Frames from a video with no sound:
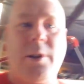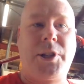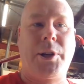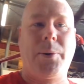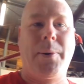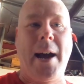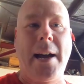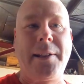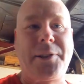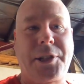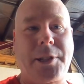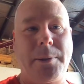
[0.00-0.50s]
So
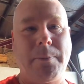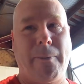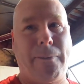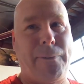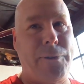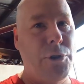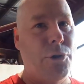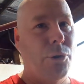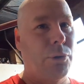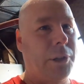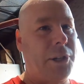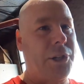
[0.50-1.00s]
we had some
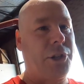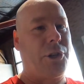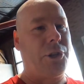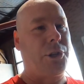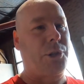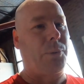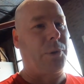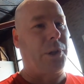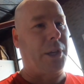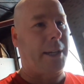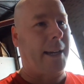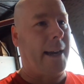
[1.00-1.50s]
fuel
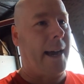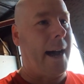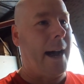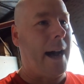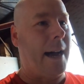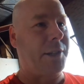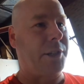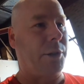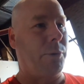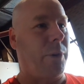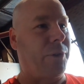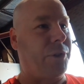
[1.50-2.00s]
issues with the
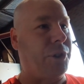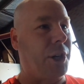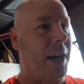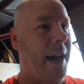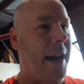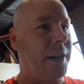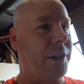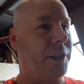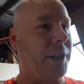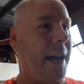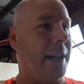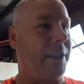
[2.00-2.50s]
car, so we
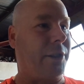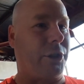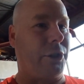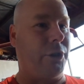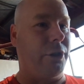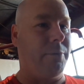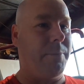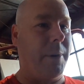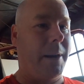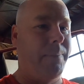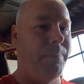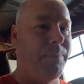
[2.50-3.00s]
changed that
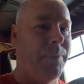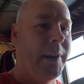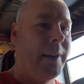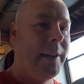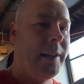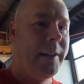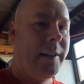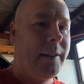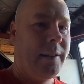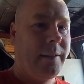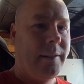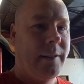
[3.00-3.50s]
too, but
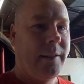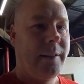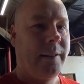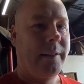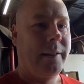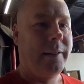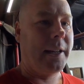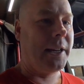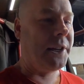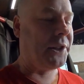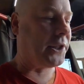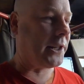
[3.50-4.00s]

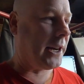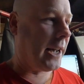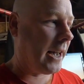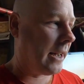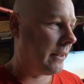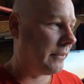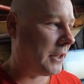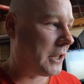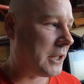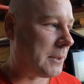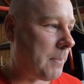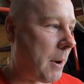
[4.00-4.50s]
these,
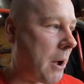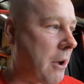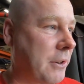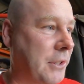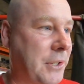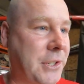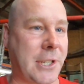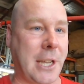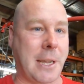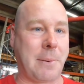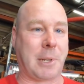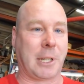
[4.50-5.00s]
uh, these
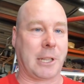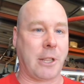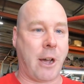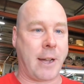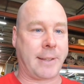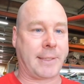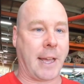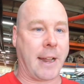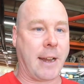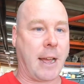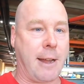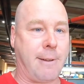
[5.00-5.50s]
motors seem to
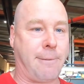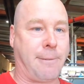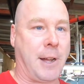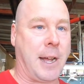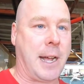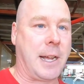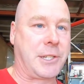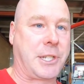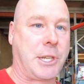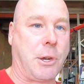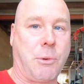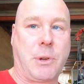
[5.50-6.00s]
like that
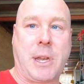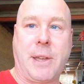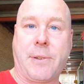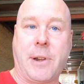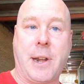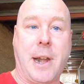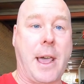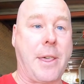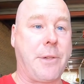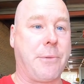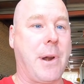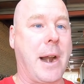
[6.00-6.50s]
AFR, eh? so I'll give
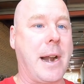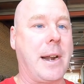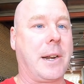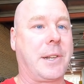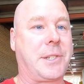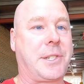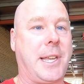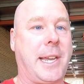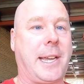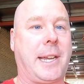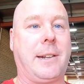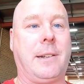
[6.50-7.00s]
it another run in
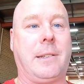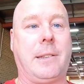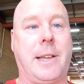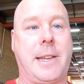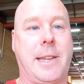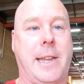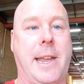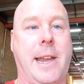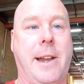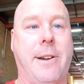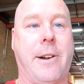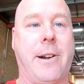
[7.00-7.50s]
a second,
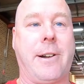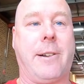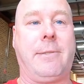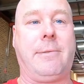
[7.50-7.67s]
let you hear